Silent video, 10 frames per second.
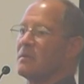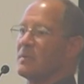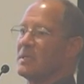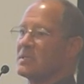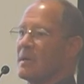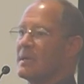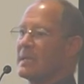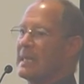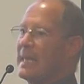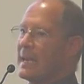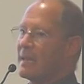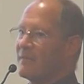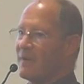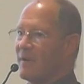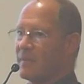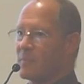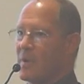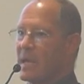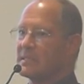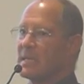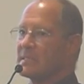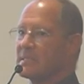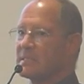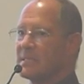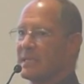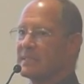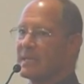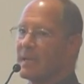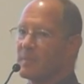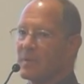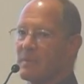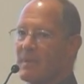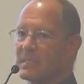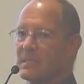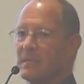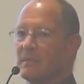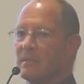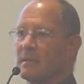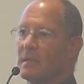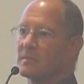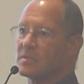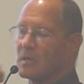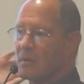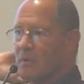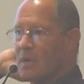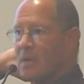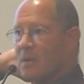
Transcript: when you start getting involved in processes, things get pretty messy. And so